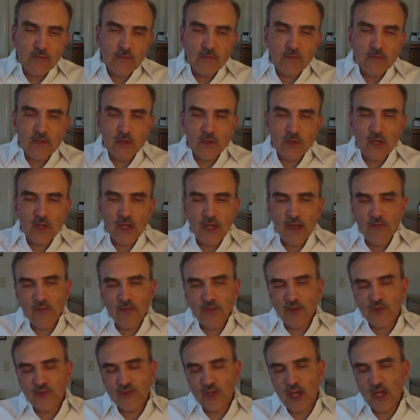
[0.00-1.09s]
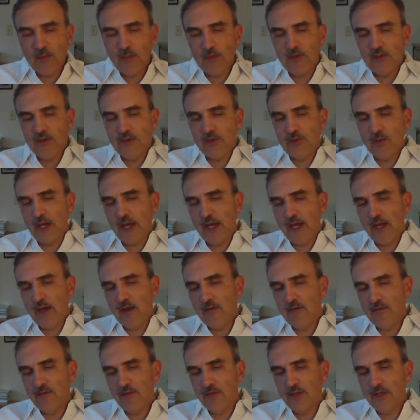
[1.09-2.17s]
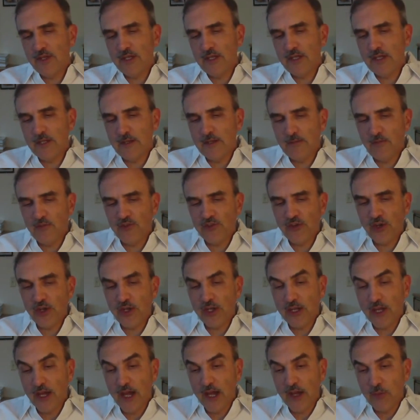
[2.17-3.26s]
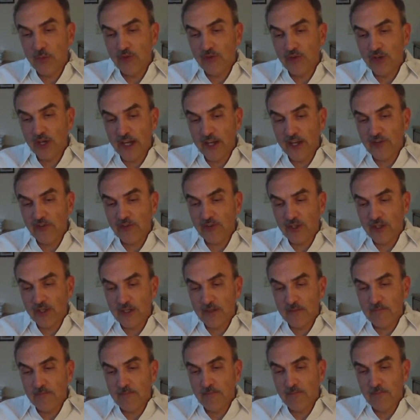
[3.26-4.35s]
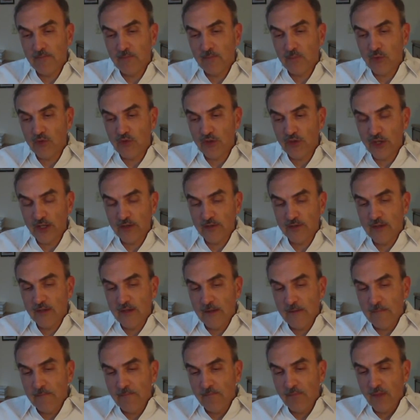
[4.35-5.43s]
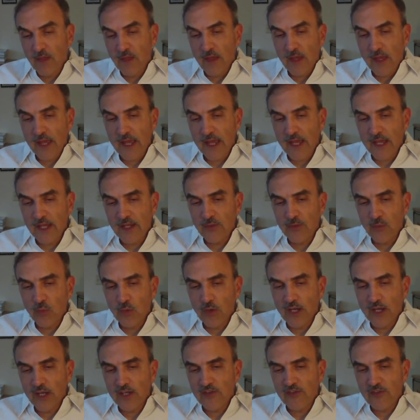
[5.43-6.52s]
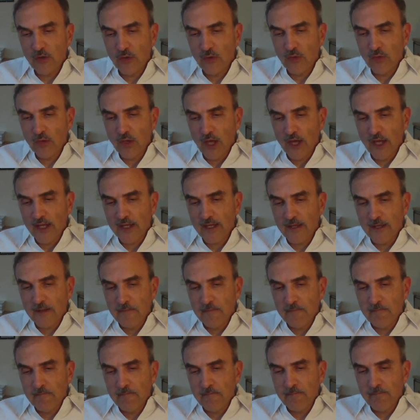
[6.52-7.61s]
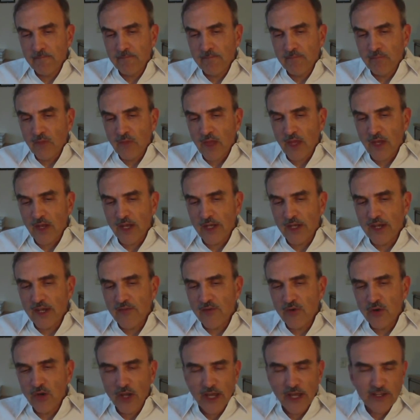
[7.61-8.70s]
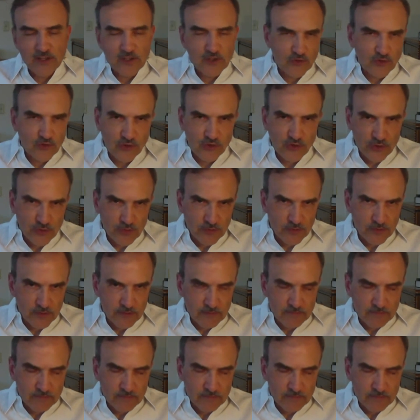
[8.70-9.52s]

you have the assignment, you have the study guide, which I actually present. And what I don't like, and I never liked as a student,